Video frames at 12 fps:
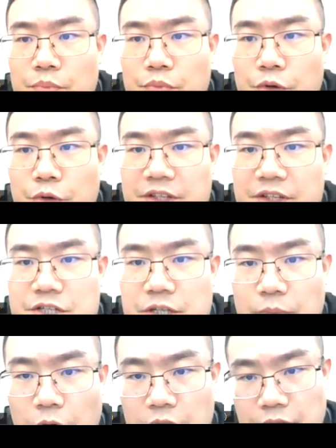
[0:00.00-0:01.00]

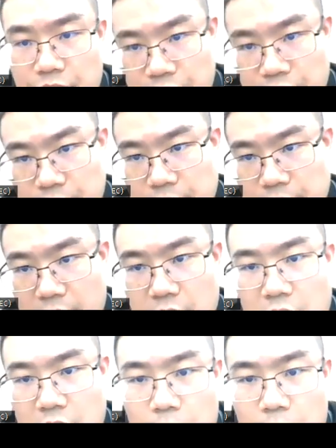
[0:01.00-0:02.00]
prediction models and the
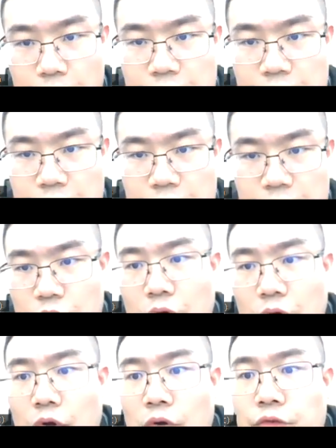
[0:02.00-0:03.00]

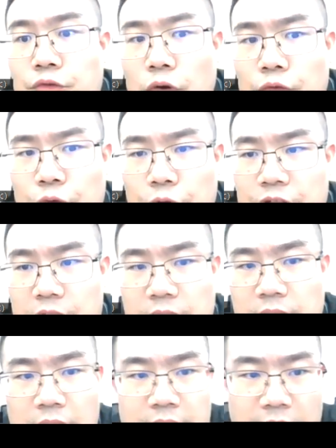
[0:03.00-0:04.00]
computational fluid
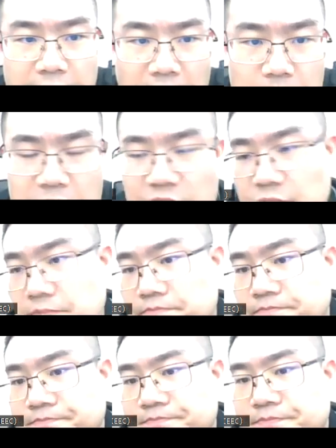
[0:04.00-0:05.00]
dynamics.
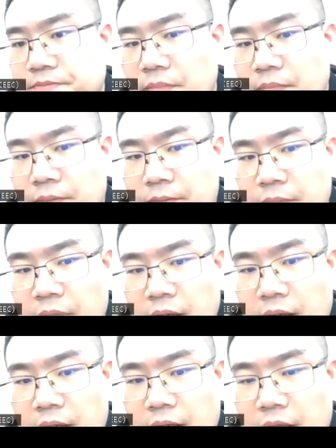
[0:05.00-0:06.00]

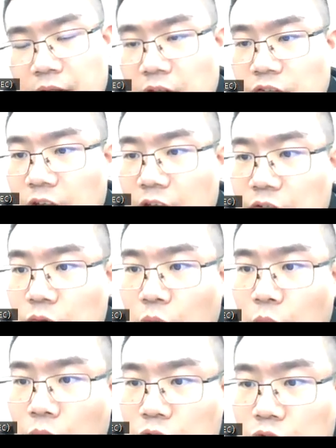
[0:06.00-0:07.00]
In this case, we
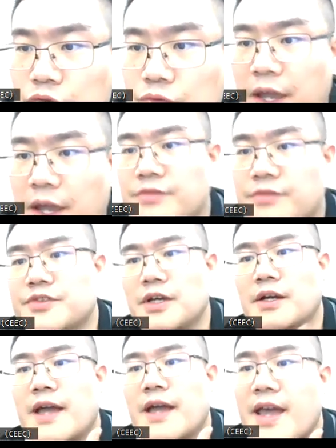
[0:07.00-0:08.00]
want to have
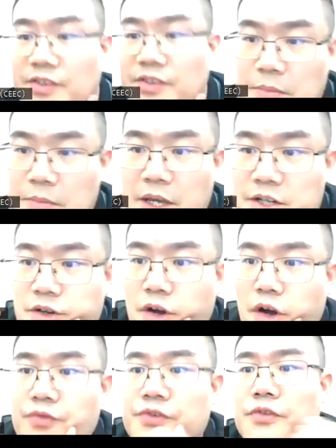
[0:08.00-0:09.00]
the estimation
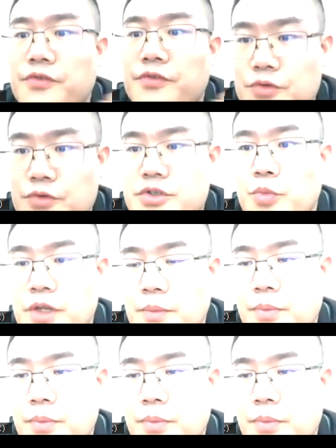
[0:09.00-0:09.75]
of the future wind